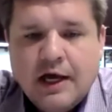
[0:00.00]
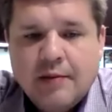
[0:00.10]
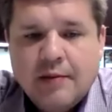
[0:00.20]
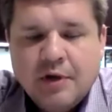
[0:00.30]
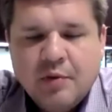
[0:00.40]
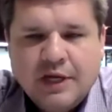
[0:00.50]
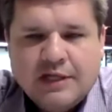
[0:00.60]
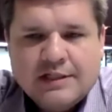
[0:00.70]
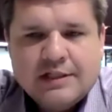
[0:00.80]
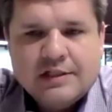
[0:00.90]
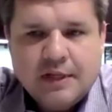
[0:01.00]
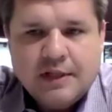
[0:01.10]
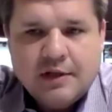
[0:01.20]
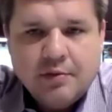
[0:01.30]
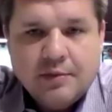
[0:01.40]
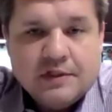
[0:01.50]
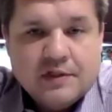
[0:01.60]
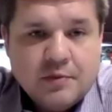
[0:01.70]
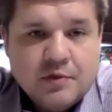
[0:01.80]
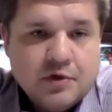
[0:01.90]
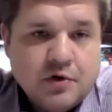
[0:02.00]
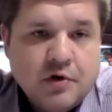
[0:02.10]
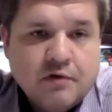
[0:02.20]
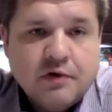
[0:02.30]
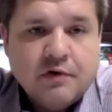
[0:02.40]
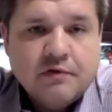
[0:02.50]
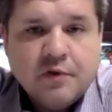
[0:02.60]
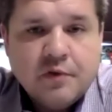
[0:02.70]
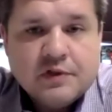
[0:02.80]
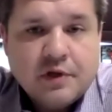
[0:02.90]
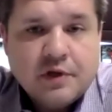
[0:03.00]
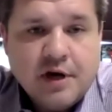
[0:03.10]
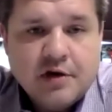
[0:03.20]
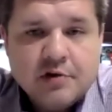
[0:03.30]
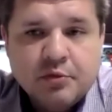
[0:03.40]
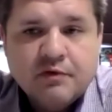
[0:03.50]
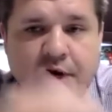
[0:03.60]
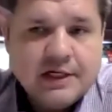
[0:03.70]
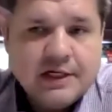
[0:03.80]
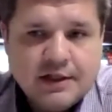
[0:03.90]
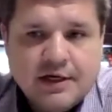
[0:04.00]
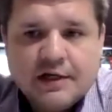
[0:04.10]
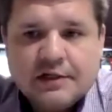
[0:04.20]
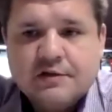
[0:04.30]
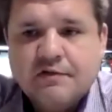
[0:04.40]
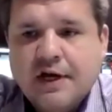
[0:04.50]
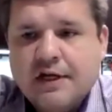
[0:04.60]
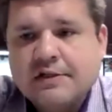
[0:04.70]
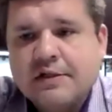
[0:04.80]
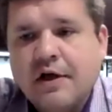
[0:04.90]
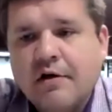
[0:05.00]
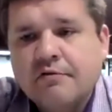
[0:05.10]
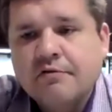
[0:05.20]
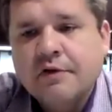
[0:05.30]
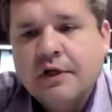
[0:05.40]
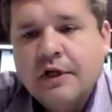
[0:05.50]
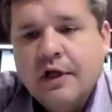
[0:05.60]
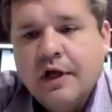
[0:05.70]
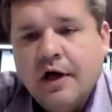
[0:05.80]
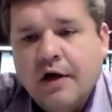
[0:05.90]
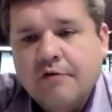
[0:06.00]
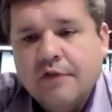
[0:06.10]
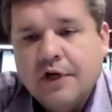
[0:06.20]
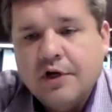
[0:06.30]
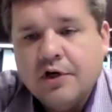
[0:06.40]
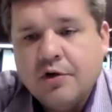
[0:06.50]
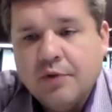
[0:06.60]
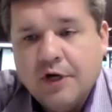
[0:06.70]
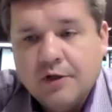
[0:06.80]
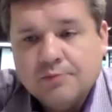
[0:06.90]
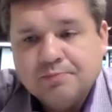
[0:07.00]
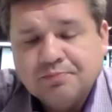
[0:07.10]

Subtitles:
But we anticipate there will be some turnover in folks that are ready to move on to the next phase of their career.